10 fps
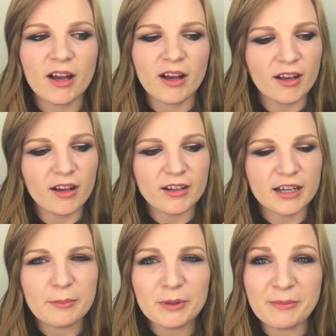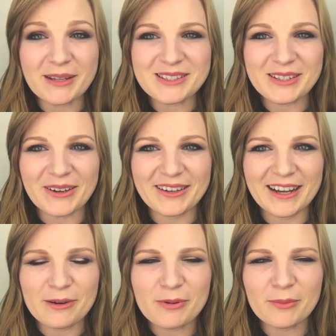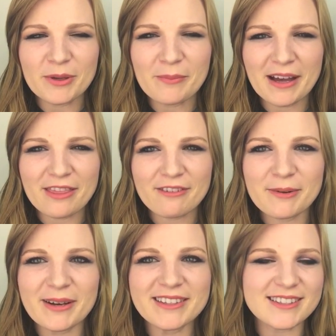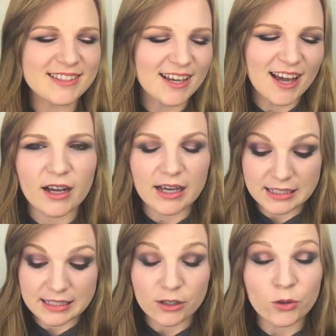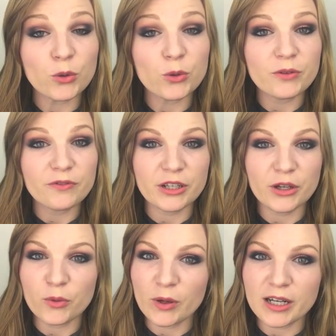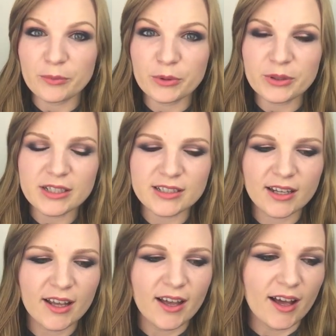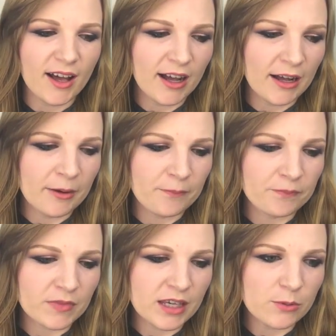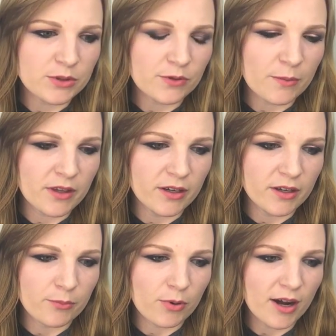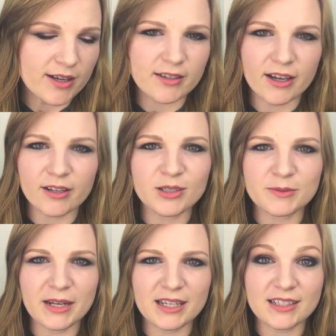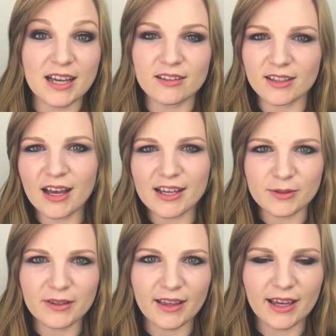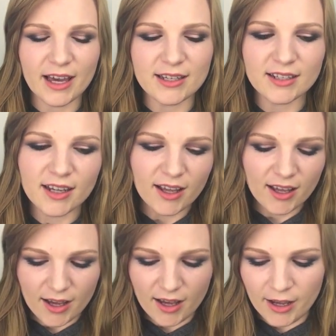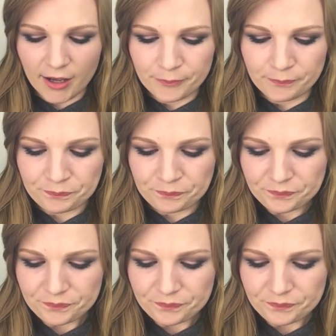a couple of months ago now, probably about 3 months. I did a haul video when I bought it. It was from the Priceline Cosmetic sale, the last one that they had. And